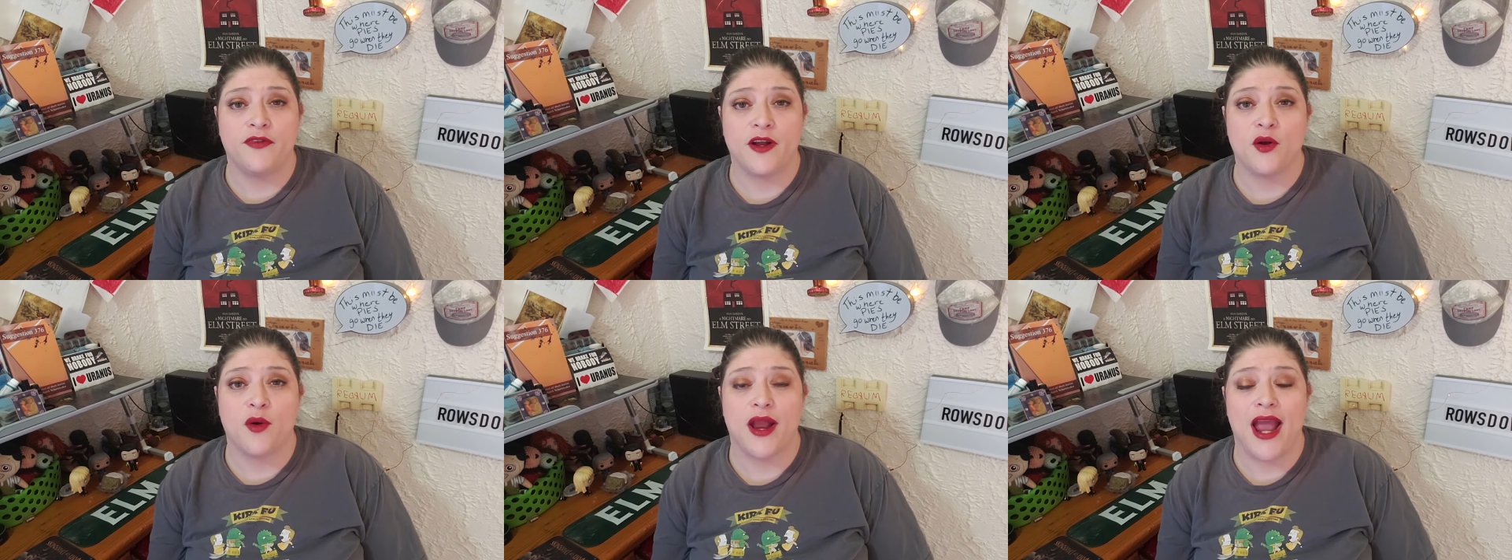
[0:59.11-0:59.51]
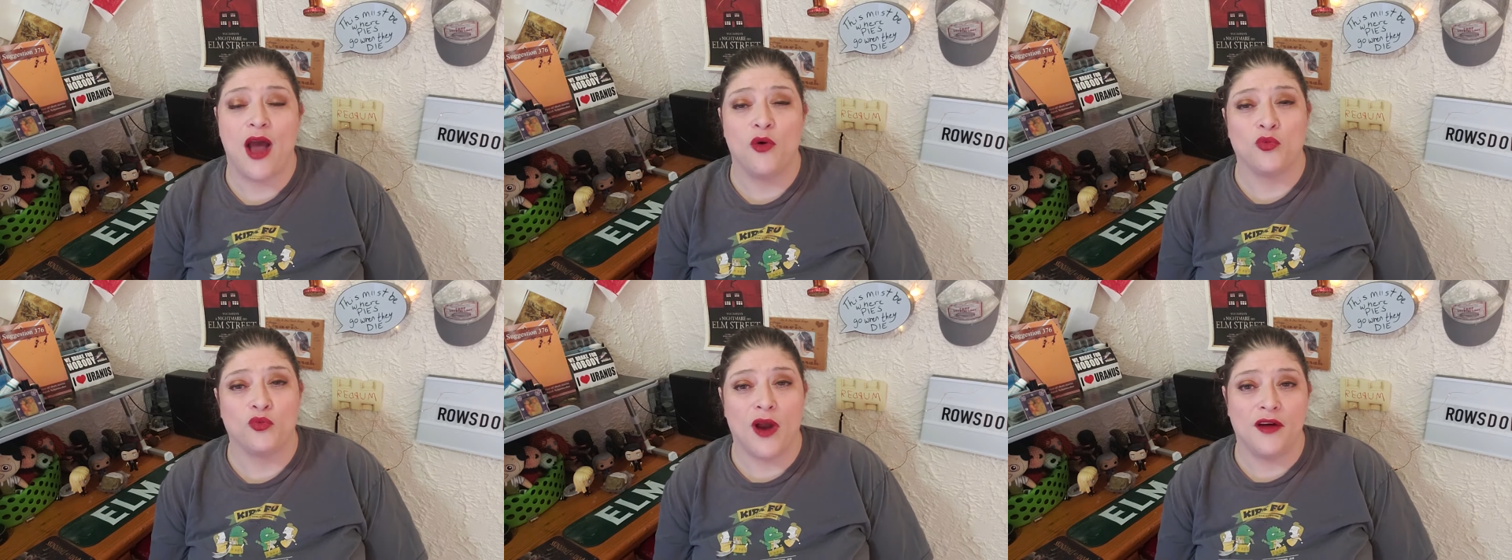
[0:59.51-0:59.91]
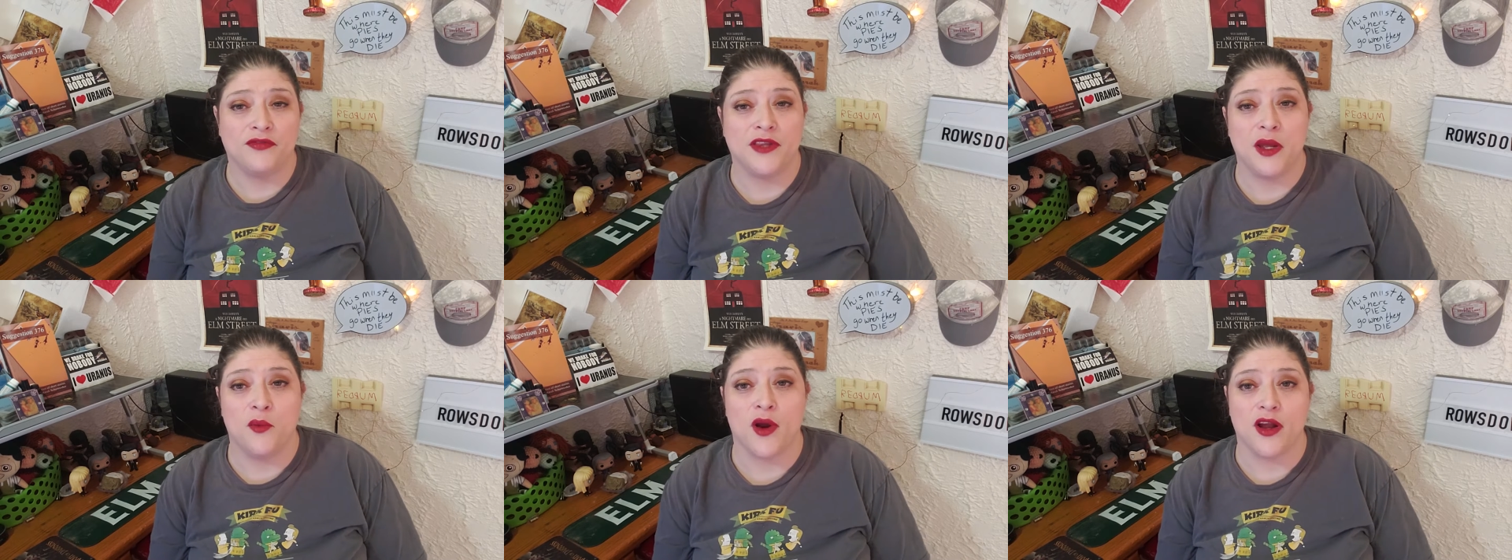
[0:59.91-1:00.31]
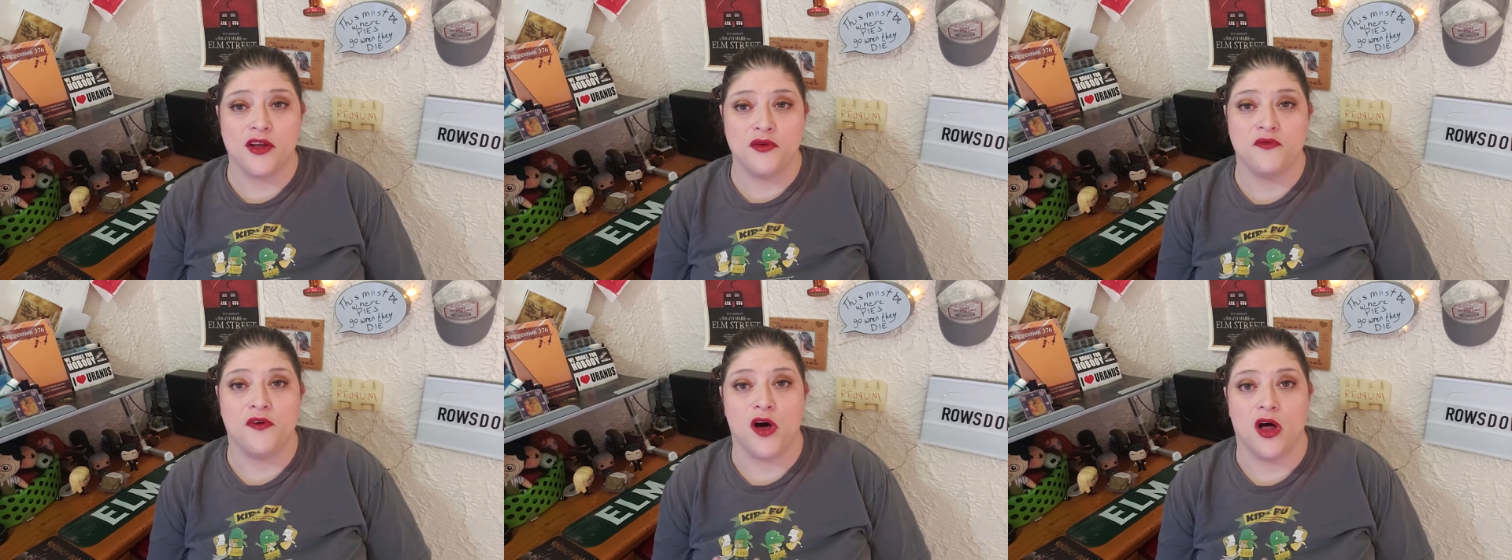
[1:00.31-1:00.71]
figuring out roughly where
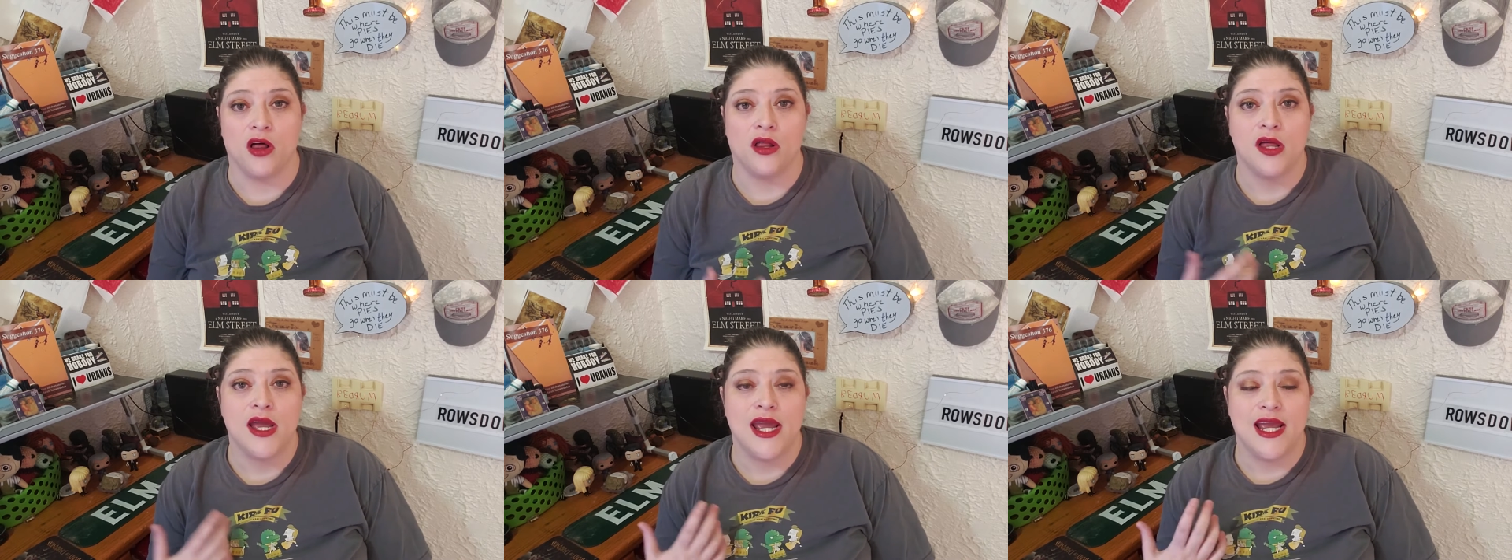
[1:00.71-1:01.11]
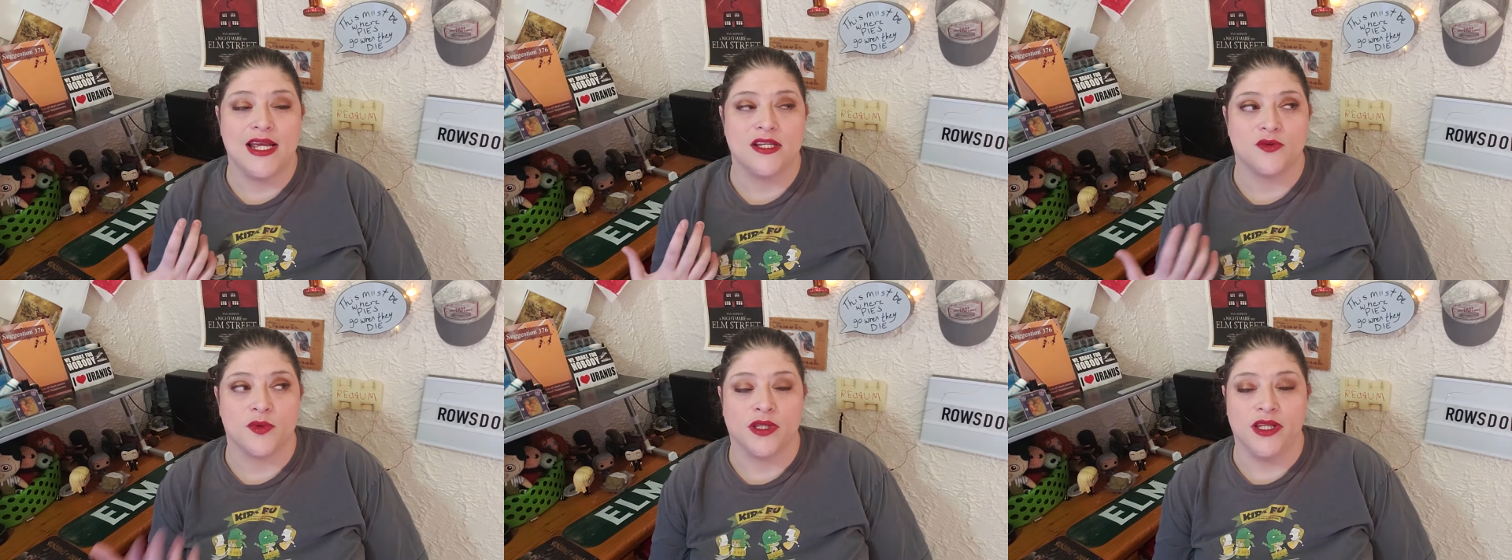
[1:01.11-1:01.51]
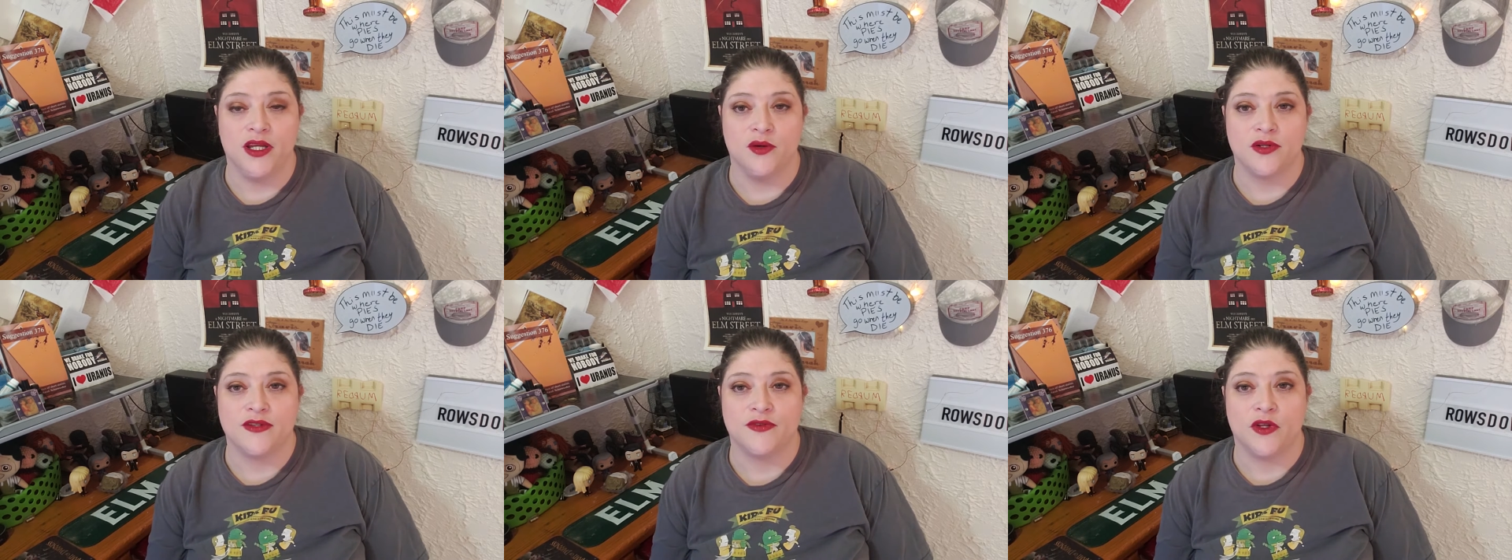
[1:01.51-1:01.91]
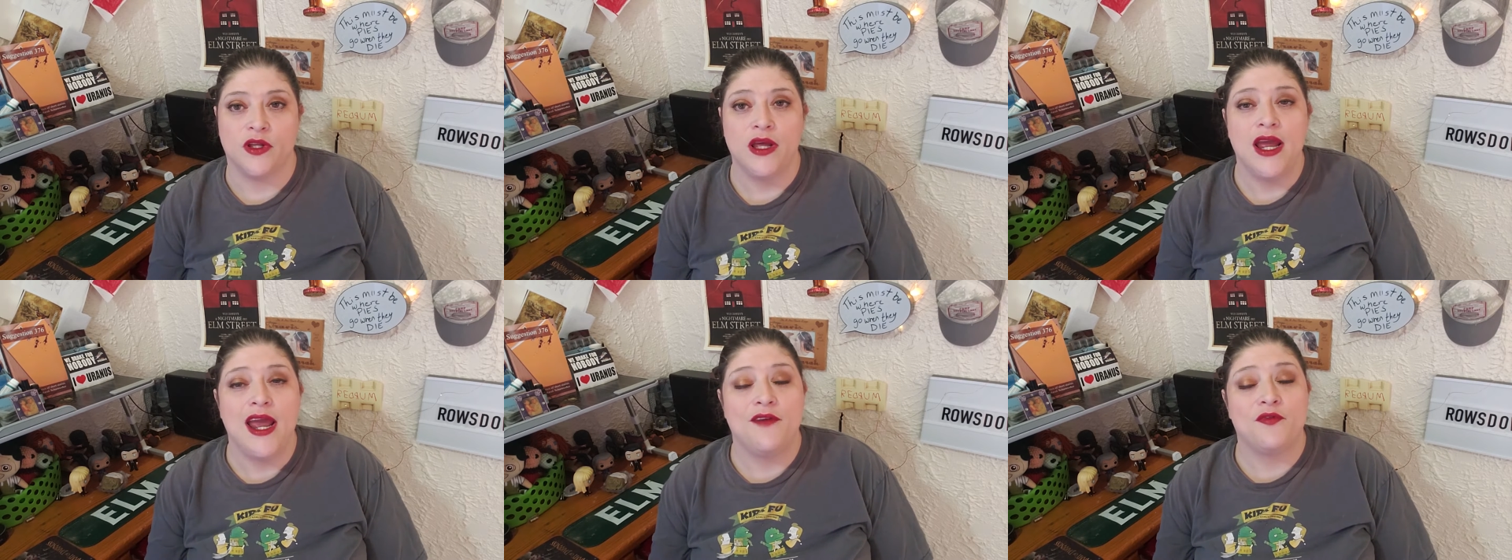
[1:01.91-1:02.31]
you fall is really useful.
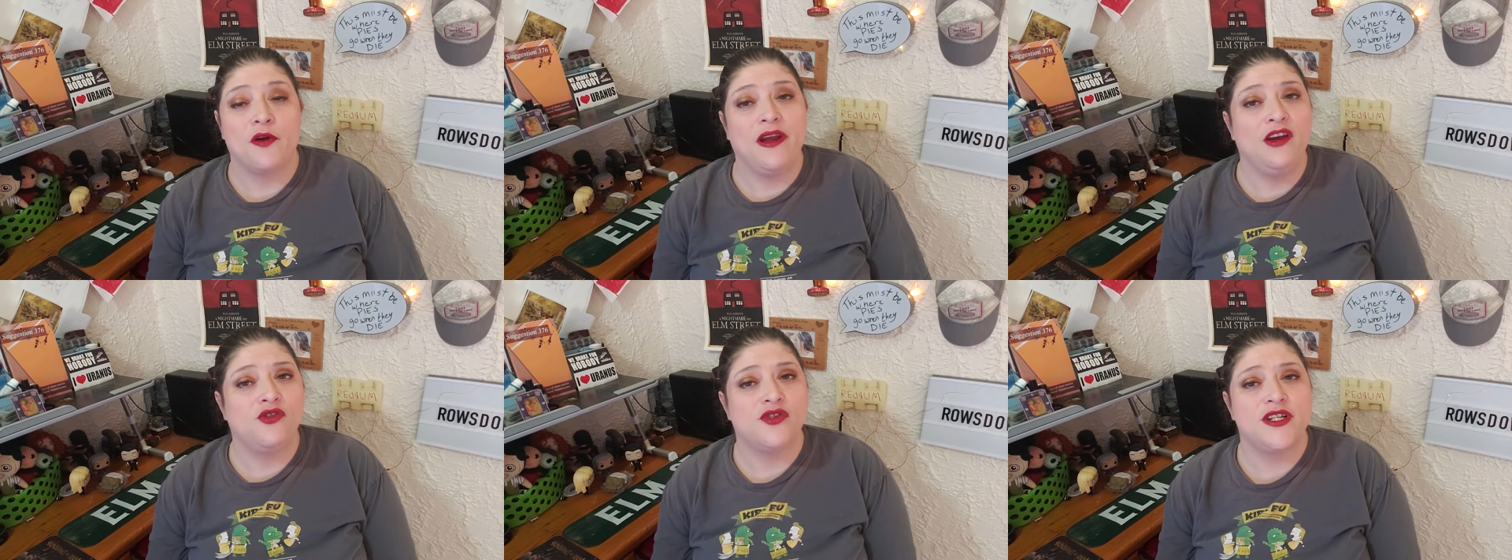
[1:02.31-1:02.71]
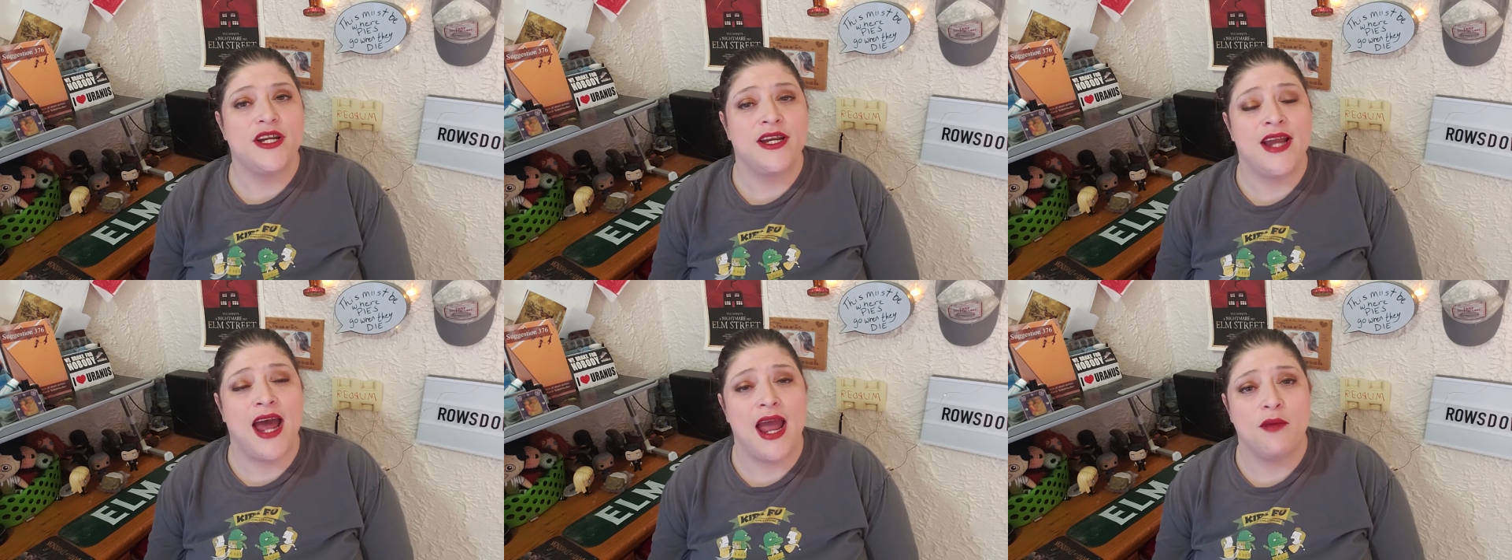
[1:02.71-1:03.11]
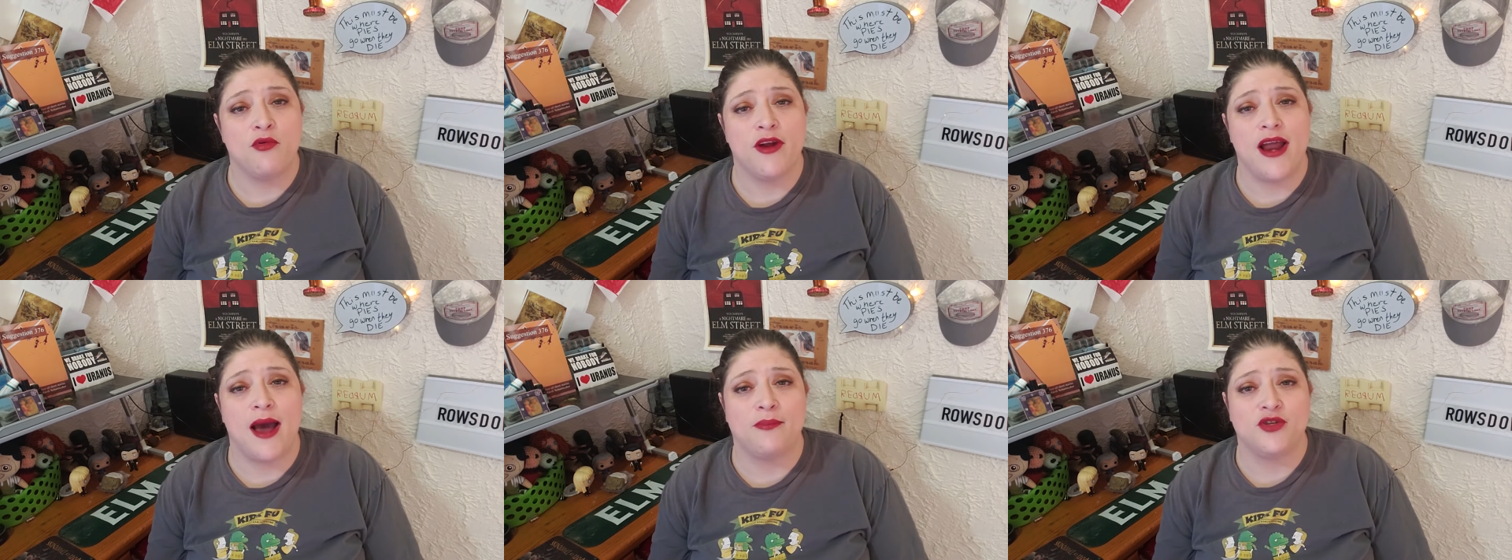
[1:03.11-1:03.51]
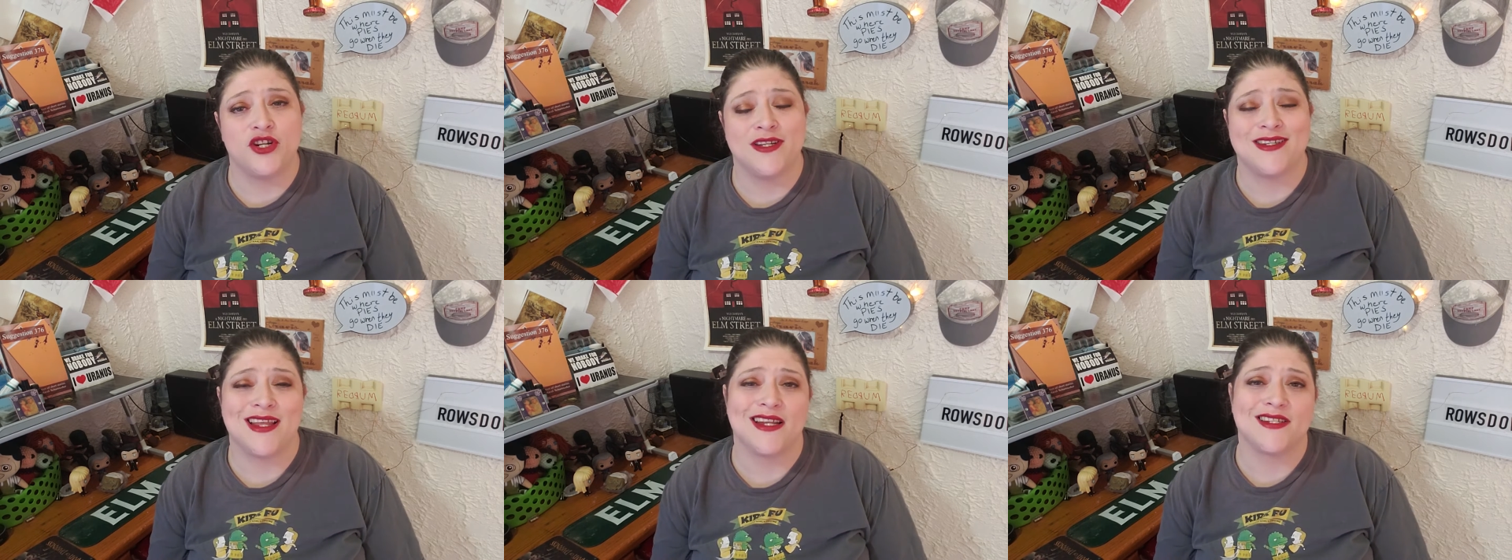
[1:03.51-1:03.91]
If you're interested in hybrid options,